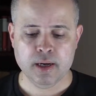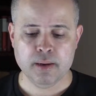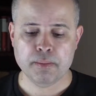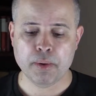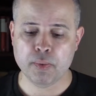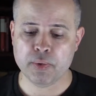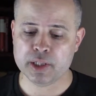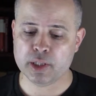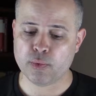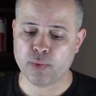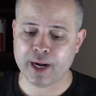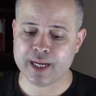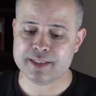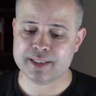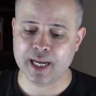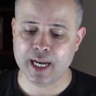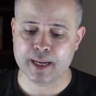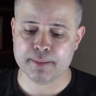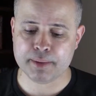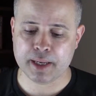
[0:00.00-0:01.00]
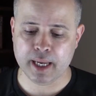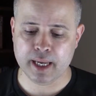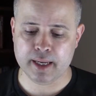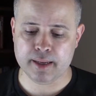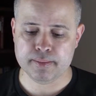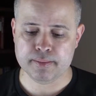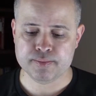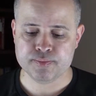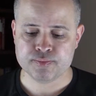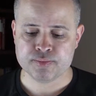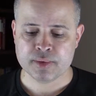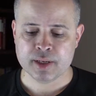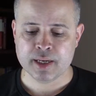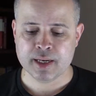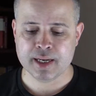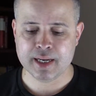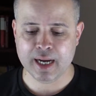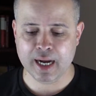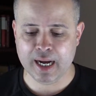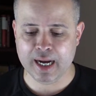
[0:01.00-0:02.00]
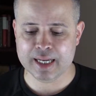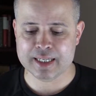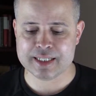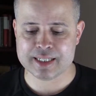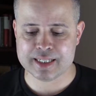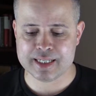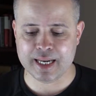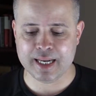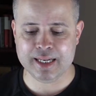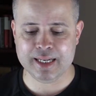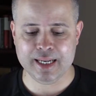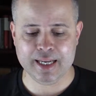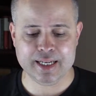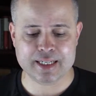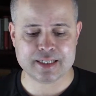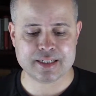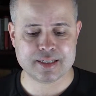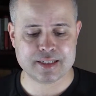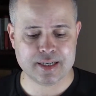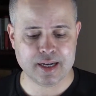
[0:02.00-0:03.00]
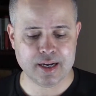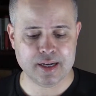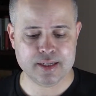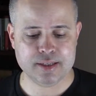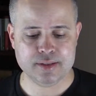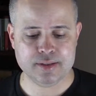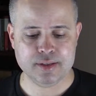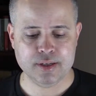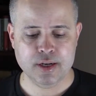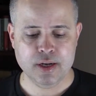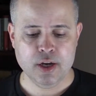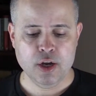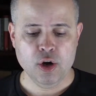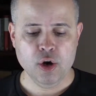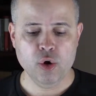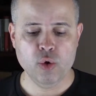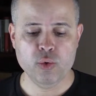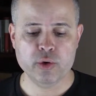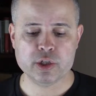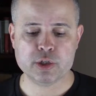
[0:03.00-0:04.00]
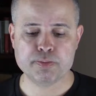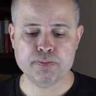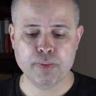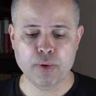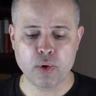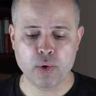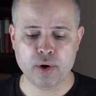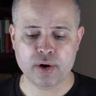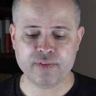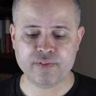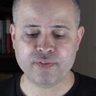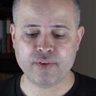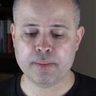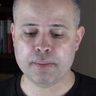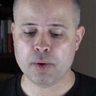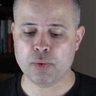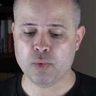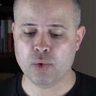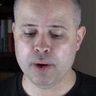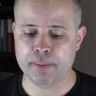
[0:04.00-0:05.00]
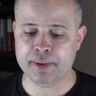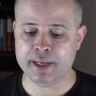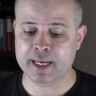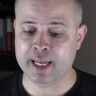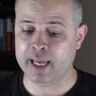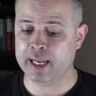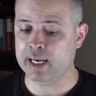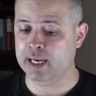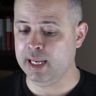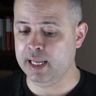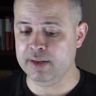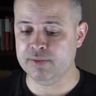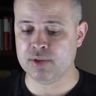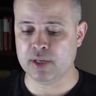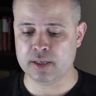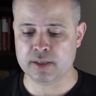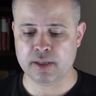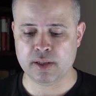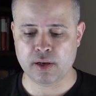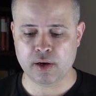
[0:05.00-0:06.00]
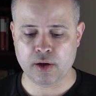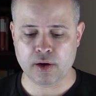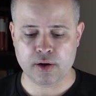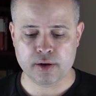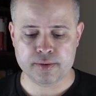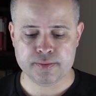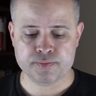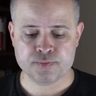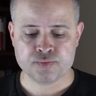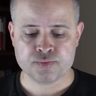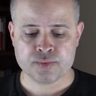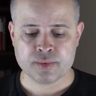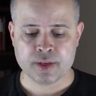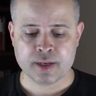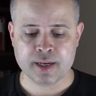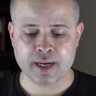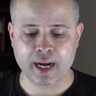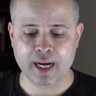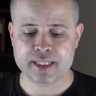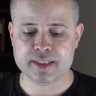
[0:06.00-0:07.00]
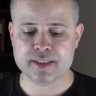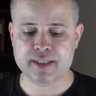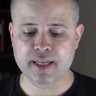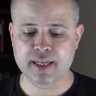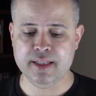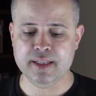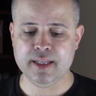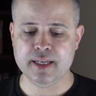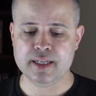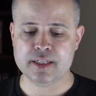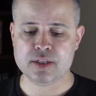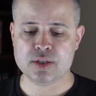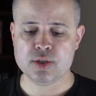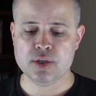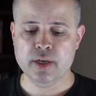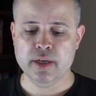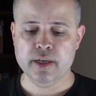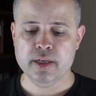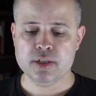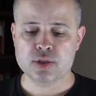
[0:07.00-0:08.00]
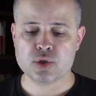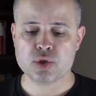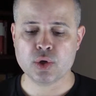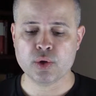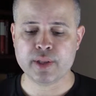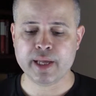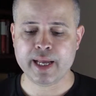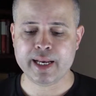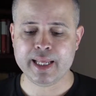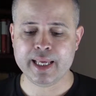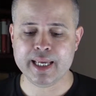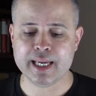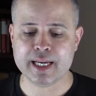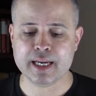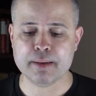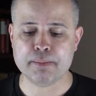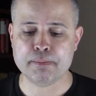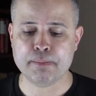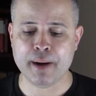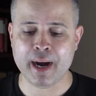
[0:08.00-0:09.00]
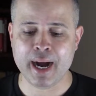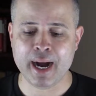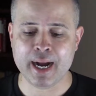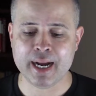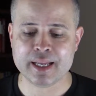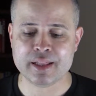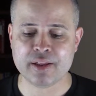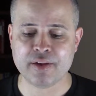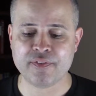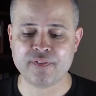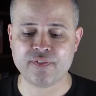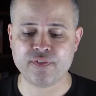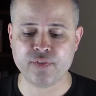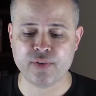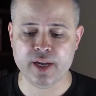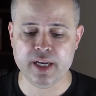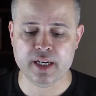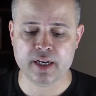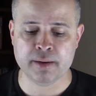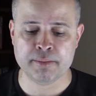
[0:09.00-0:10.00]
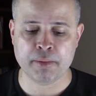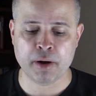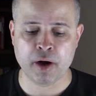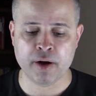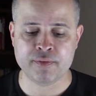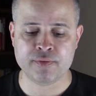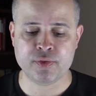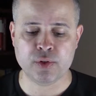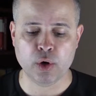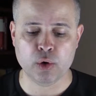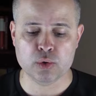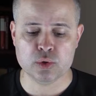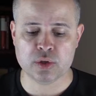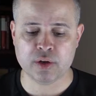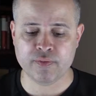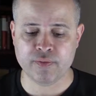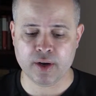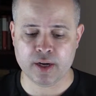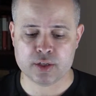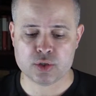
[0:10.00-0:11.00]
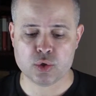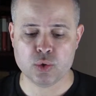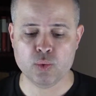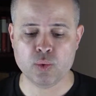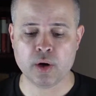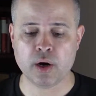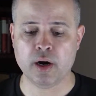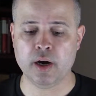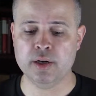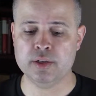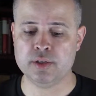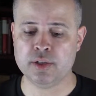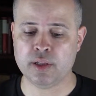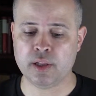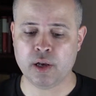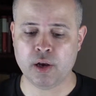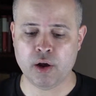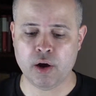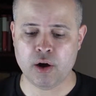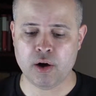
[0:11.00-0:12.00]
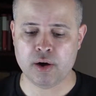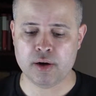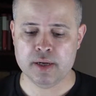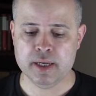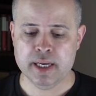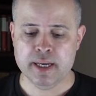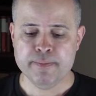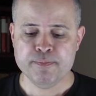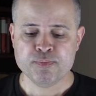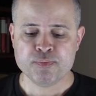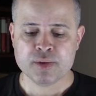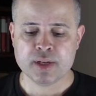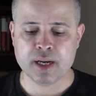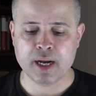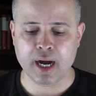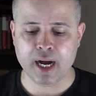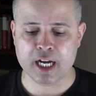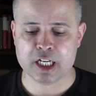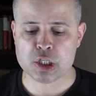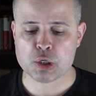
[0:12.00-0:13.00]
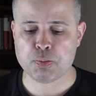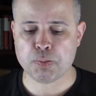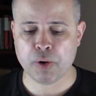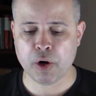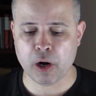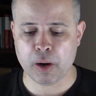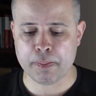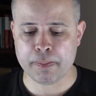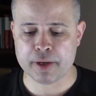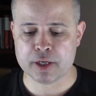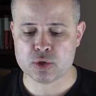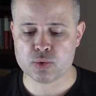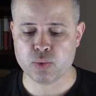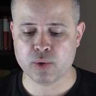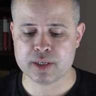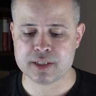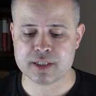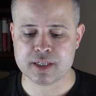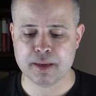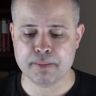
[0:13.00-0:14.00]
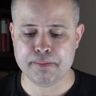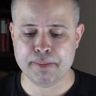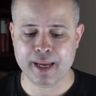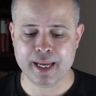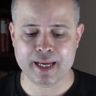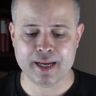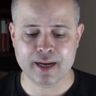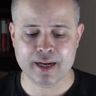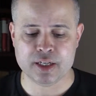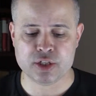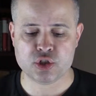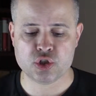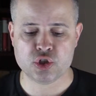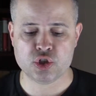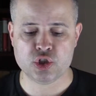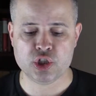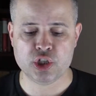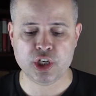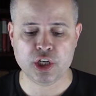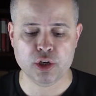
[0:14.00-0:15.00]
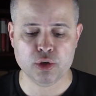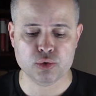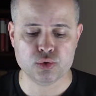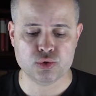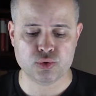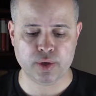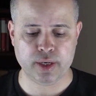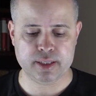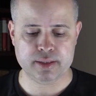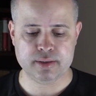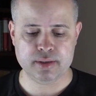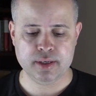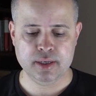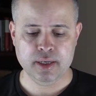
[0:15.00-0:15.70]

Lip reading: But when the right time came, God sent his son, who was born from a woman and lived under the law. God did this so that he could buy the freedom of those of us who were under the law. God's purpose was to make us children.